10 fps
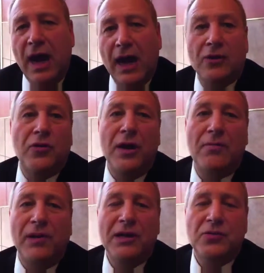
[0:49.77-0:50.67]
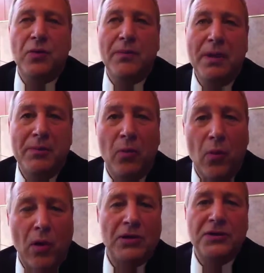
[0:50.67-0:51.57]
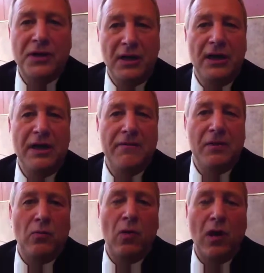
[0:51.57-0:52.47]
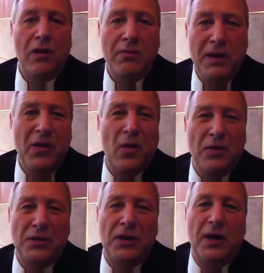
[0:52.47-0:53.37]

and create a place where people want to live and want to be all the